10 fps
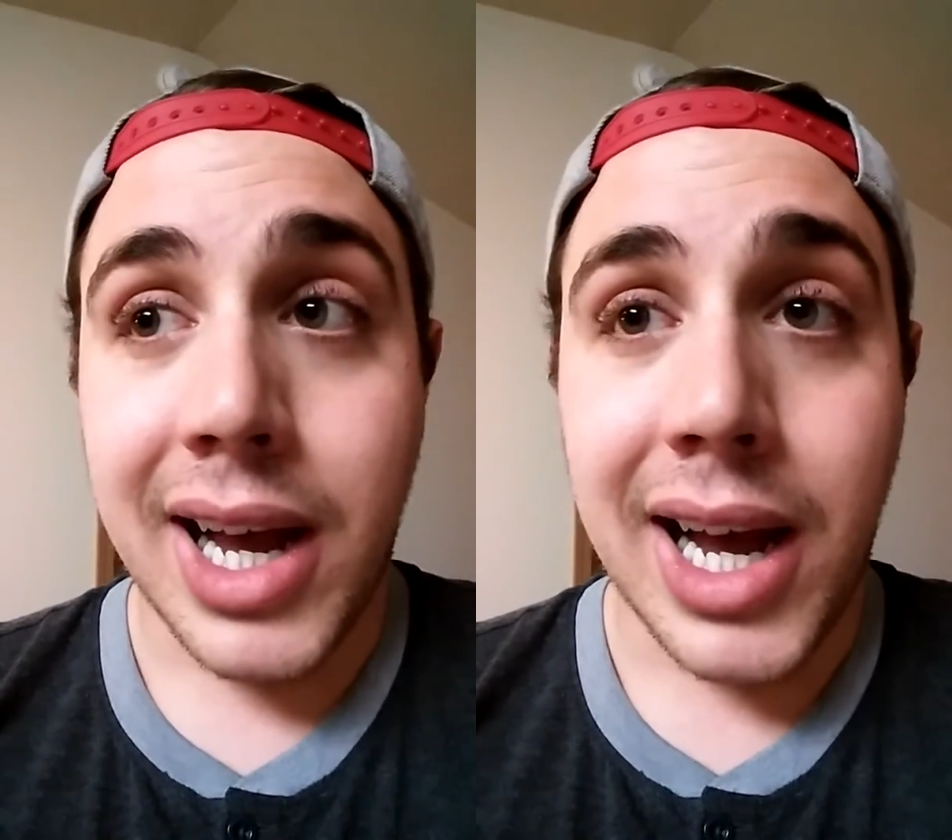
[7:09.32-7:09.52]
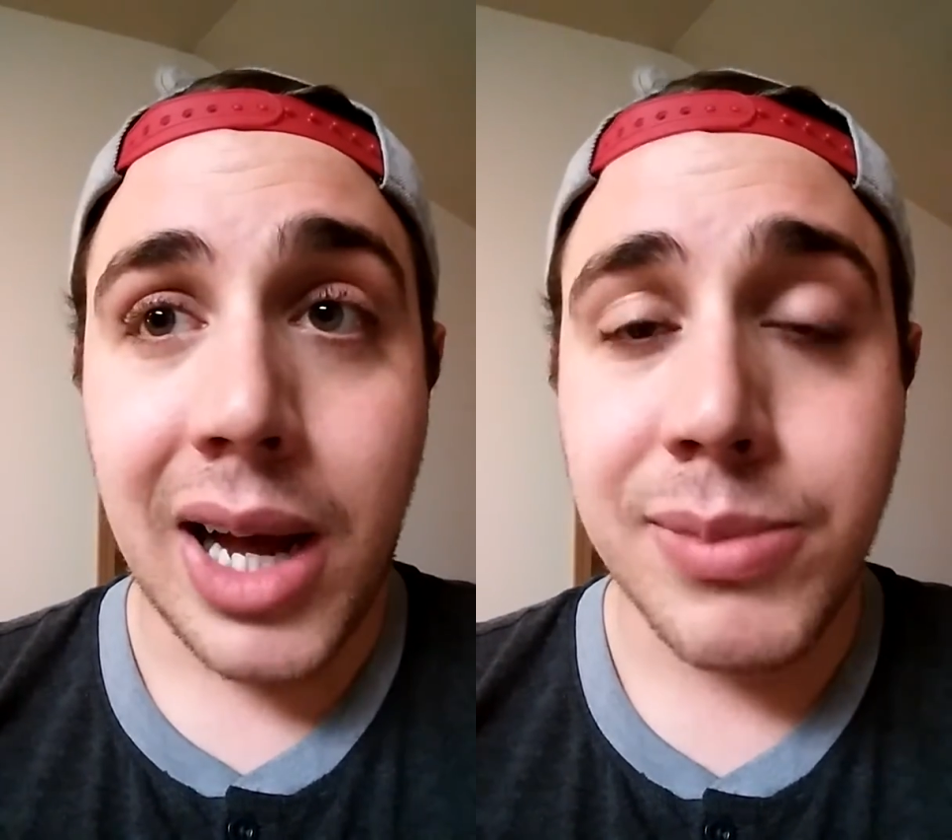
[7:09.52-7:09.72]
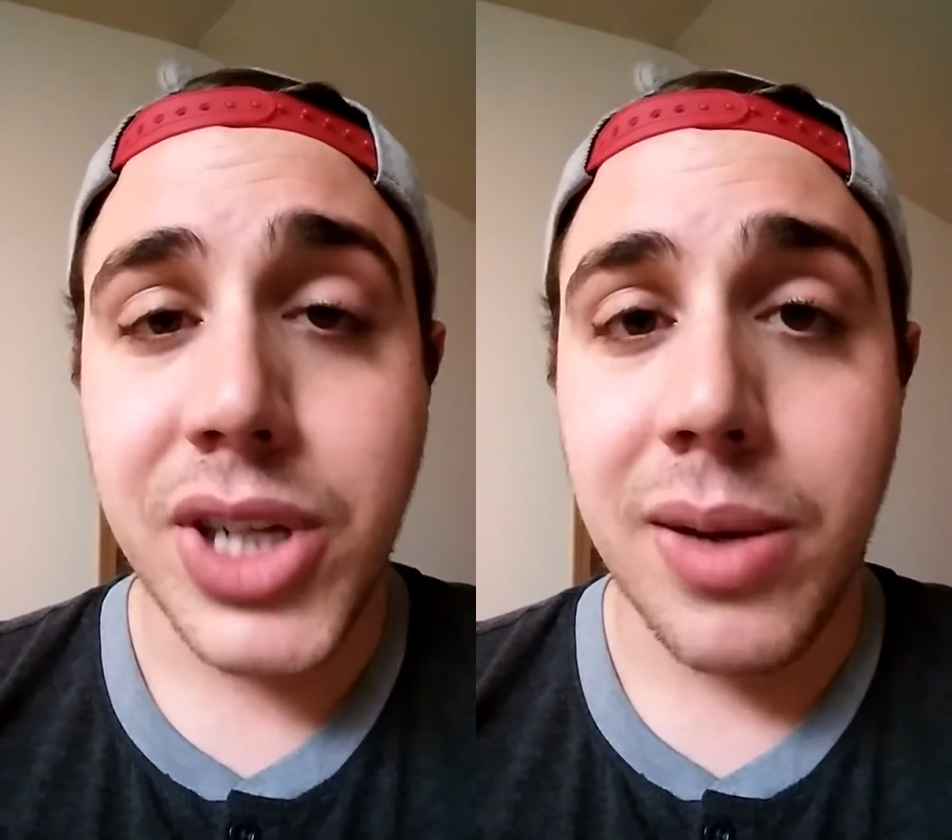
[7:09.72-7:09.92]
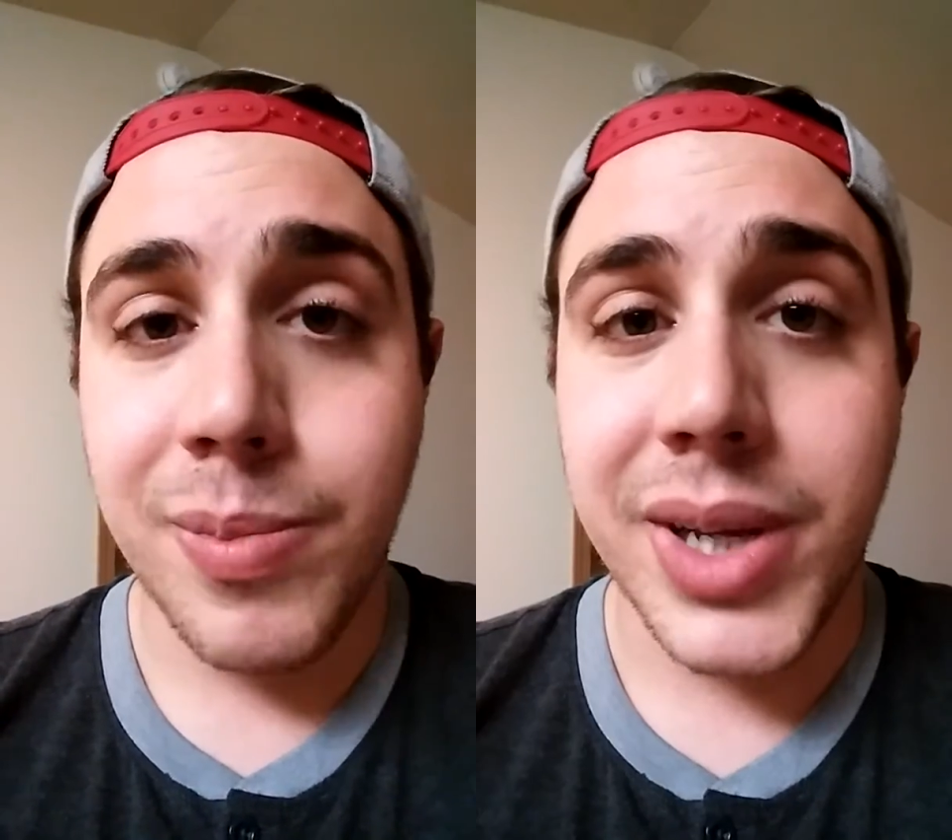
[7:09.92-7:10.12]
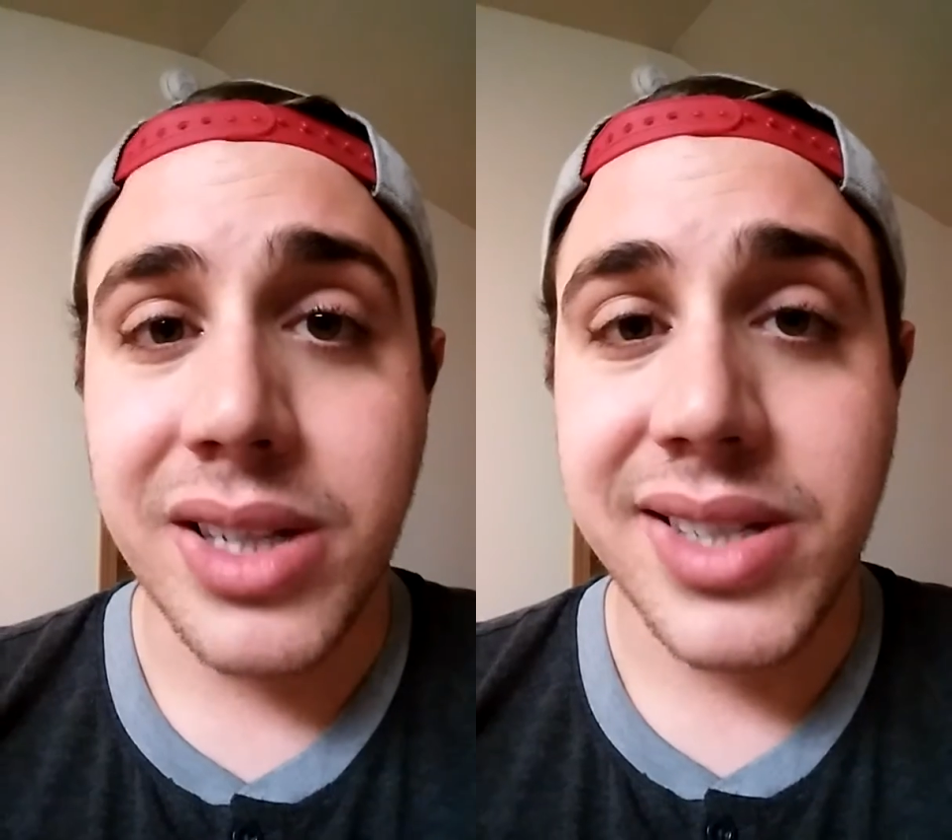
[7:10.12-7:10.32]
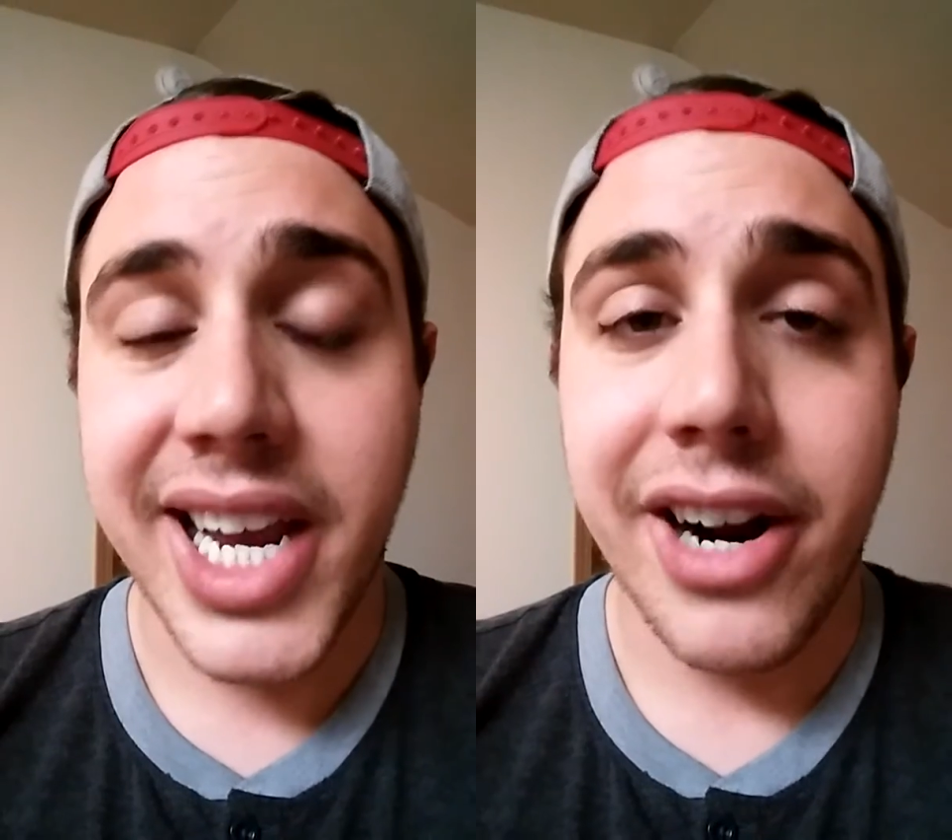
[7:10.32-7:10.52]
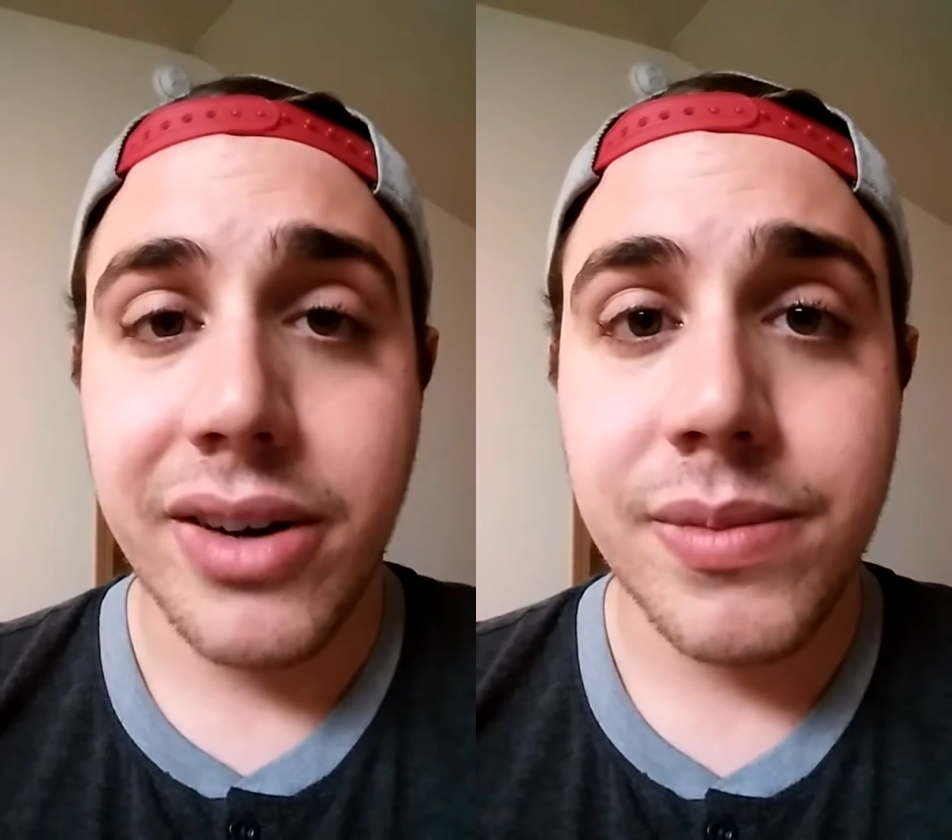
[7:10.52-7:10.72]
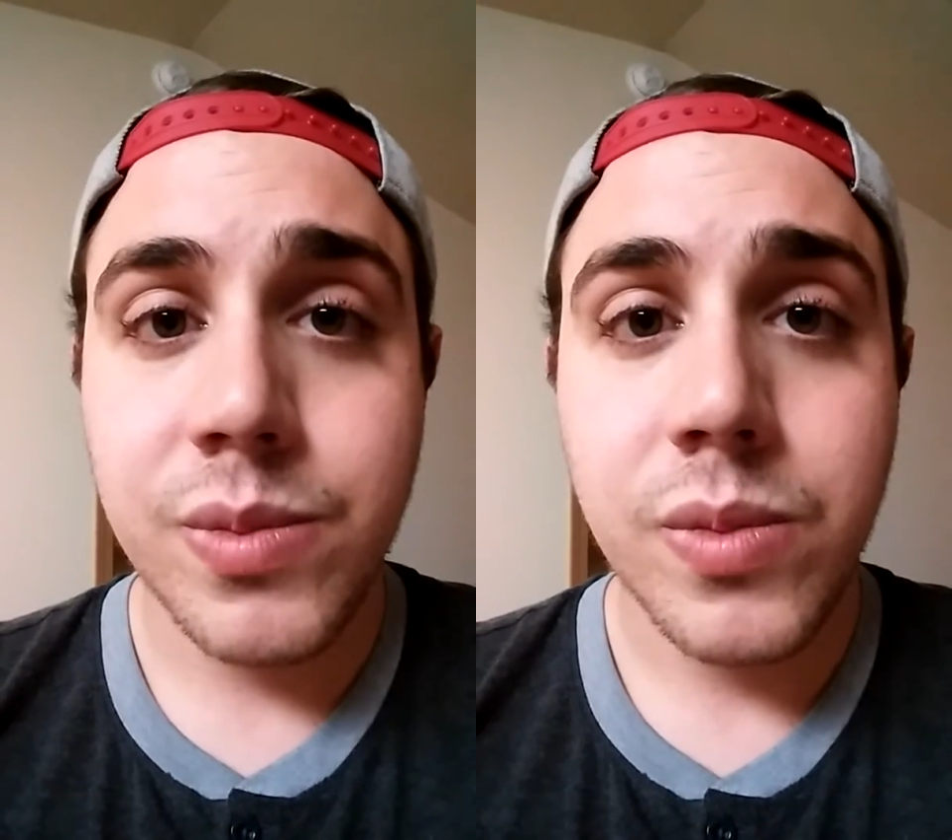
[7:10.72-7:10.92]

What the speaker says: I'm done being scared.